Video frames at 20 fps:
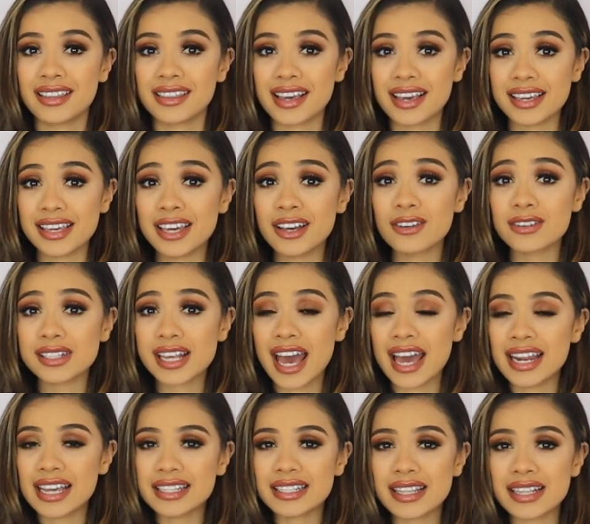The Eagles
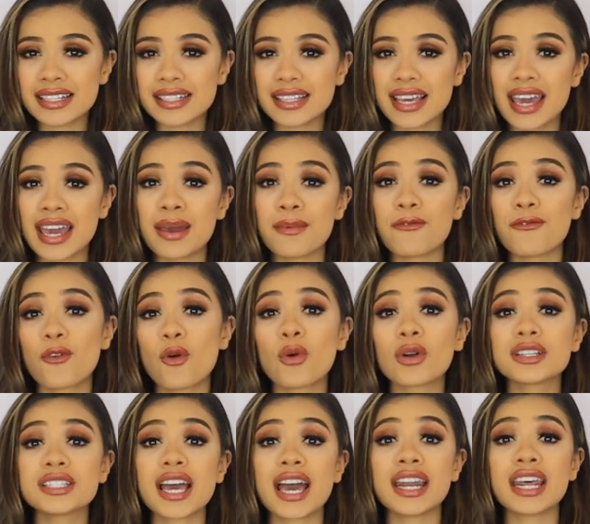head into this game
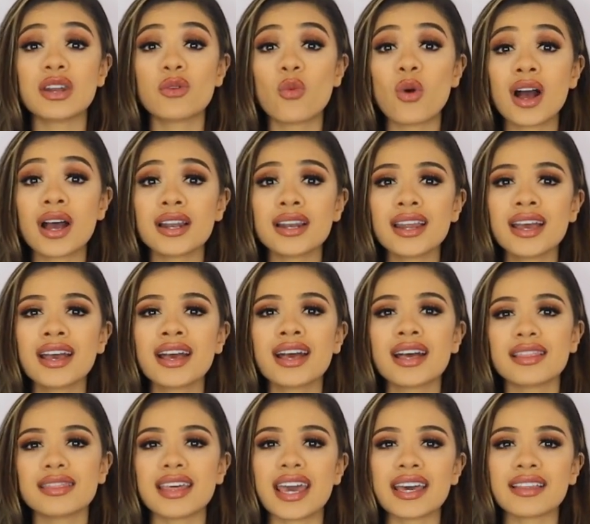4-10-1.
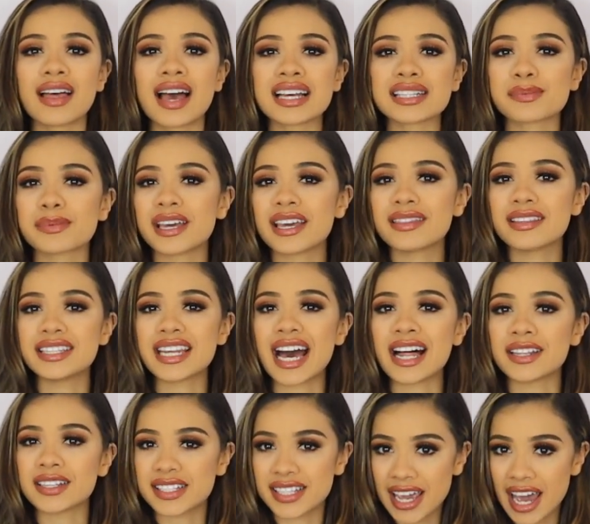They last played the
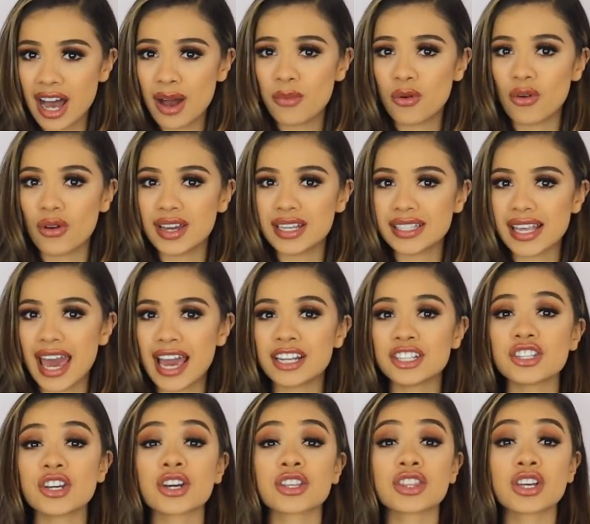Dallas Cowboys
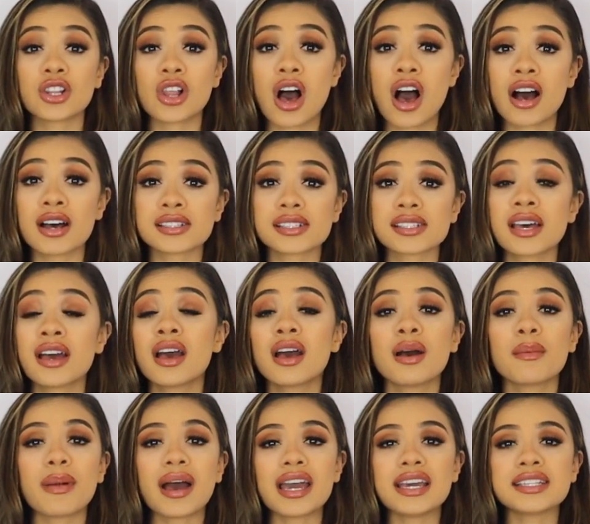and took the loss
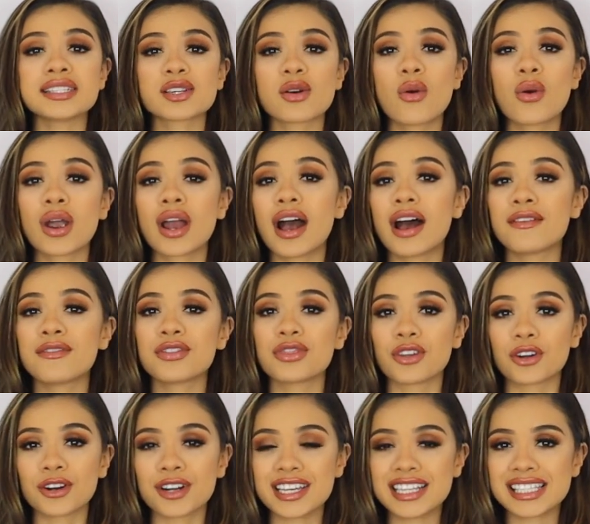by a score of
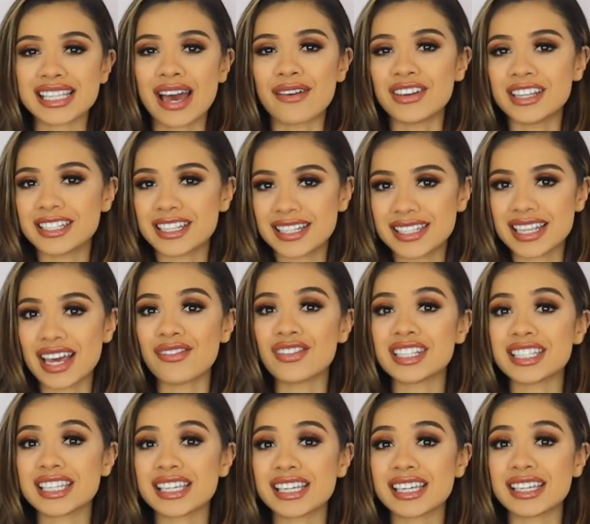
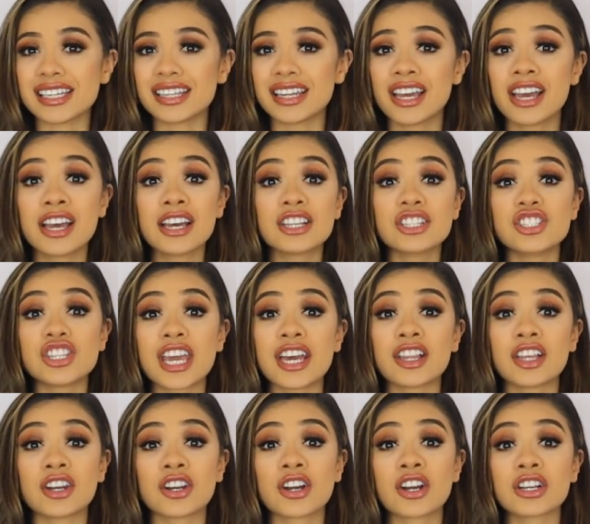37-17.
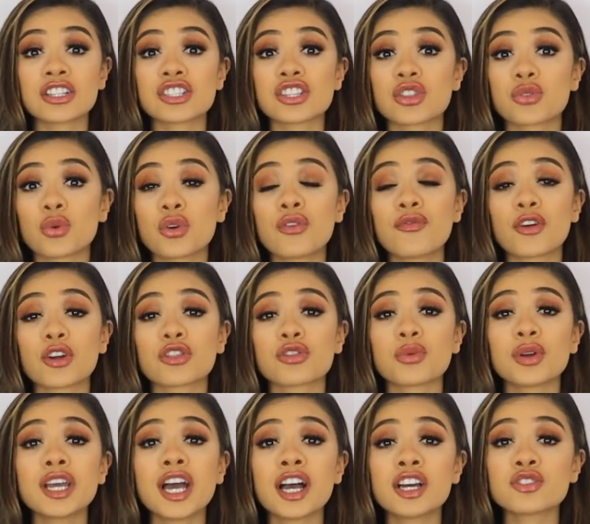Jalen Hurts threw for
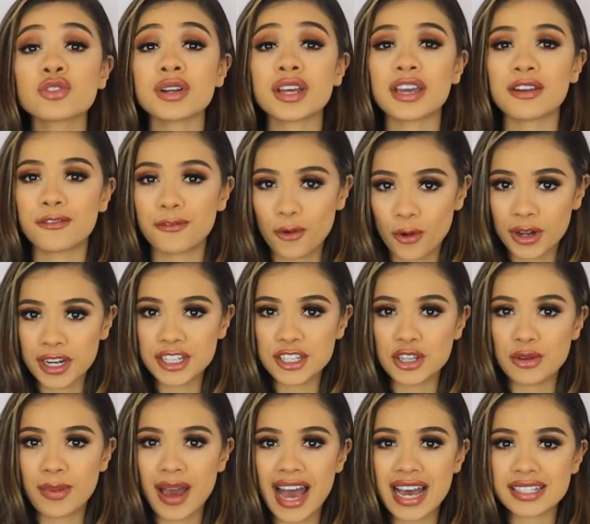
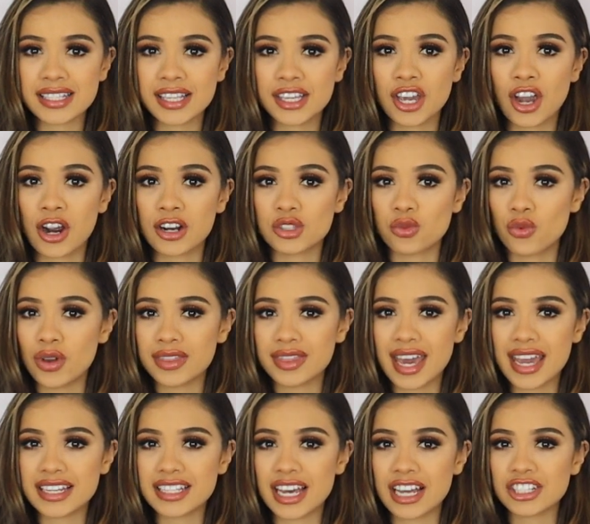342 passing yards with
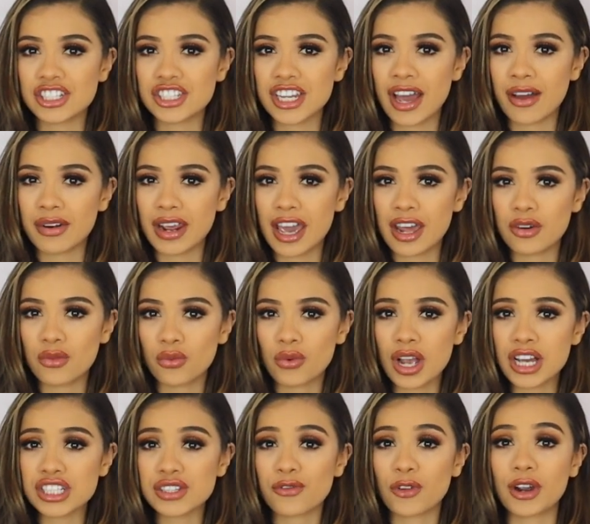a touchdown and
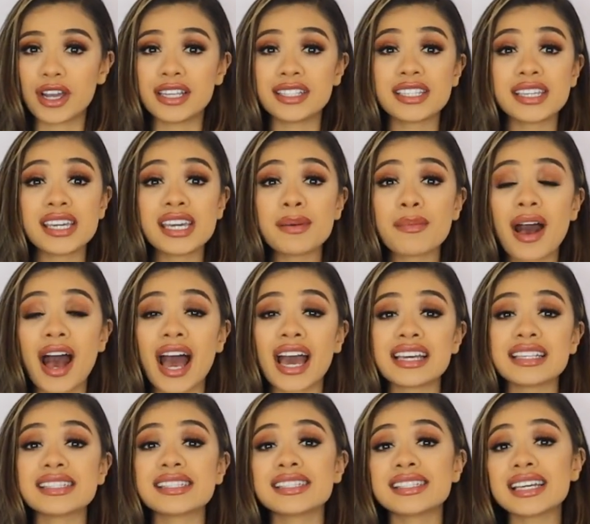rushed for a
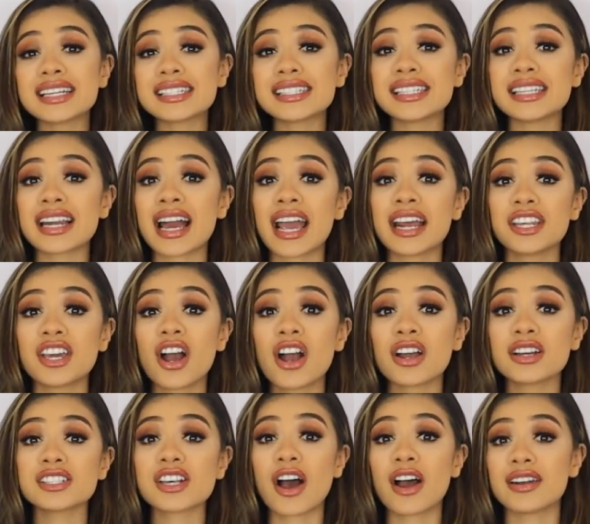team-high 69
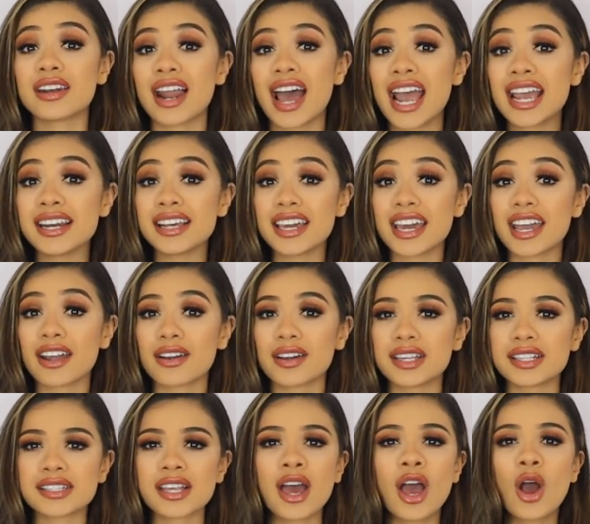yards on 9
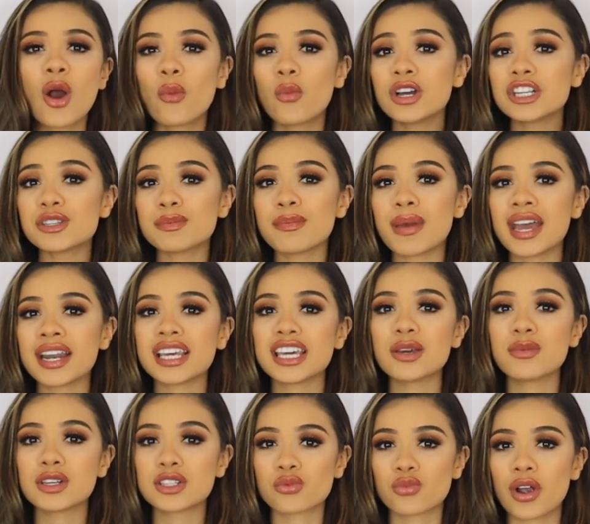carries, which meant
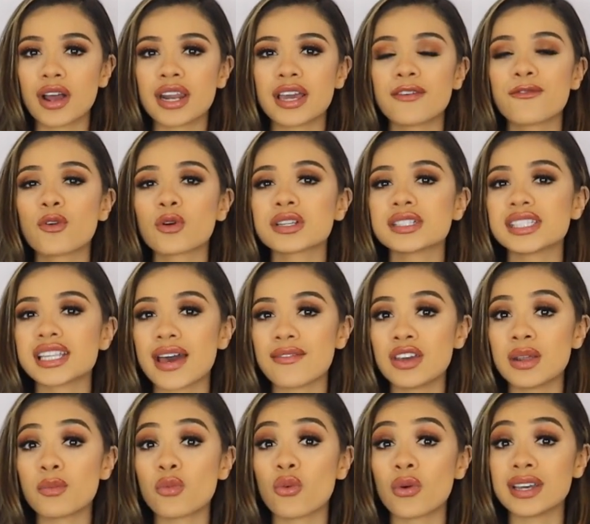he was running for
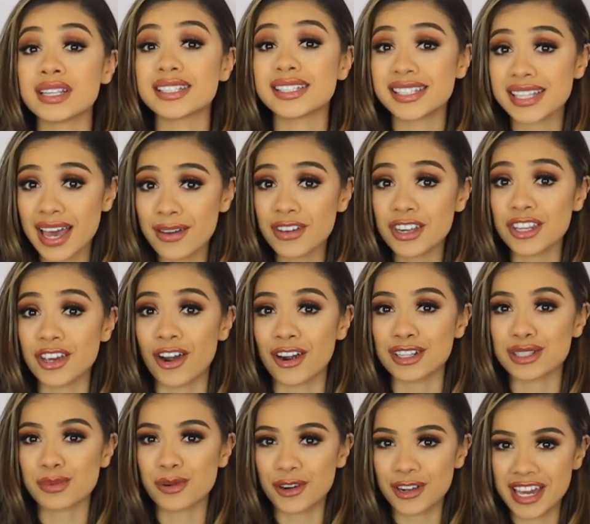7.7
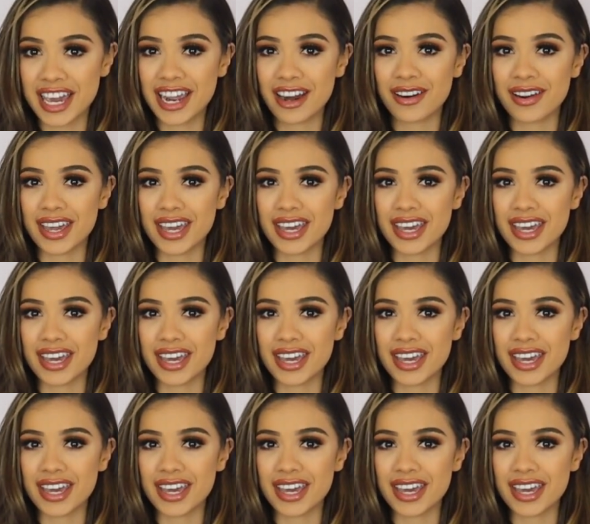yards per carry.